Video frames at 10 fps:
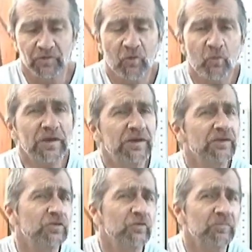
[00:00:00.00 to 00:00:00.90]
We can
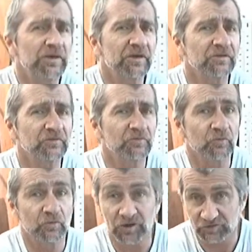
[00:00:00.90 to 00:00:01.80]
do it because
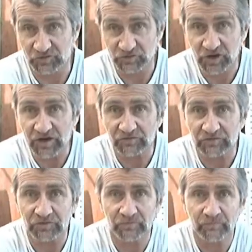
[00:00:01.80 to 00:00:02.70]
it's
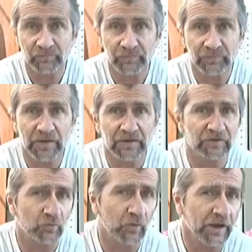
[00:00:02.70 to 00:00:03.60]
just and
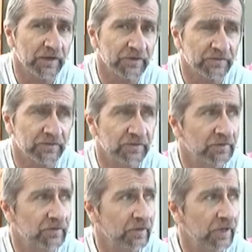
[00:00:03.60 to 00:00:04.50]
it's right.
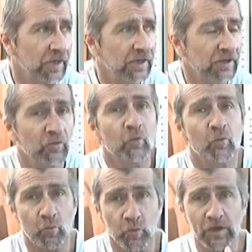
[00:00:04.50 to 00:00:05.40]
And
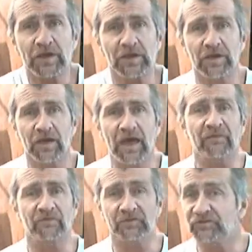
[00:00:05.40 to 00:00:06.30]
we
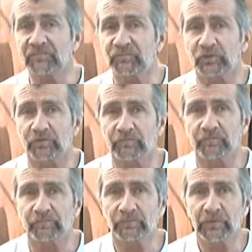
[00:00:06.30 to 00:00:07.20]
have the scepter.
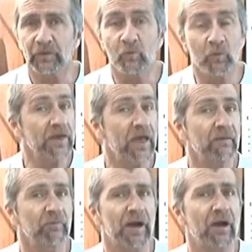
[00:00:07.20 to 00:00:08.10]
We have
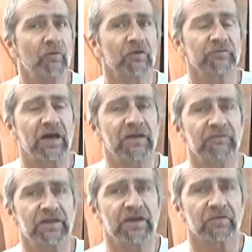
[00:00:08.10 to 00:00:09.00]
the power of life
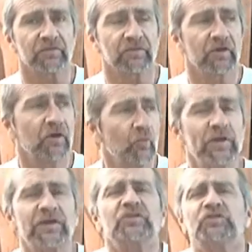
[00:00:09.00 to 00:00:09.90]
and death. We
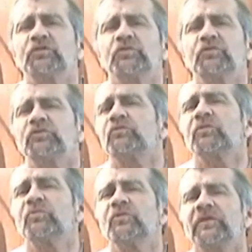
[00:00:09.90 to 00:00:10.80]
can choose to
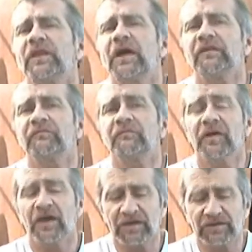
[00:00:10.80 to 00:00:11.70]
remove a life
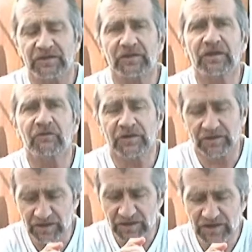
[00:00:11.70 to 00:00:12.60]
and declare it
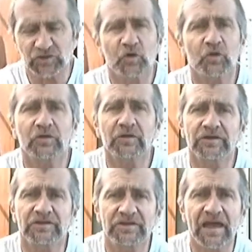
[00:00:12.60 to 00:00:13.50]
eternally
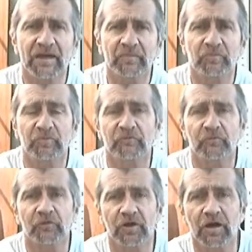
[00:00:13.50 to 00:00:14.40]
damned
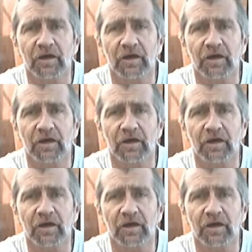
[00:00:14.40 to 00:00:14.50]
before God,